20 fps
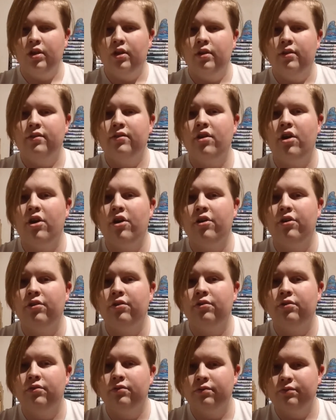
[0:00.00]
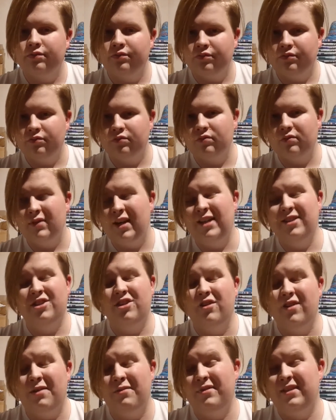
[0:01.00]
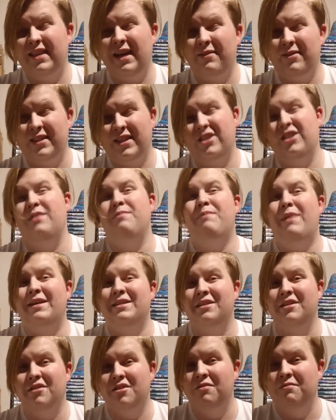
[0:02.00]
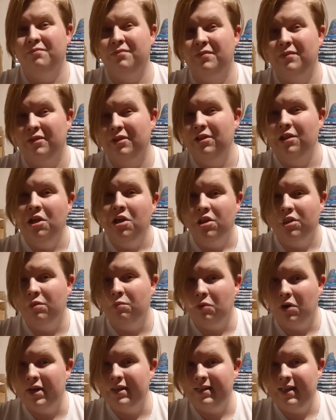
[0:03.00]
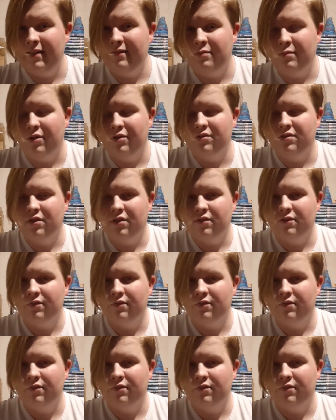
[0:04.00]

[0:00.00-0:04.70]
So, actually no, that was actually better than what I said for most of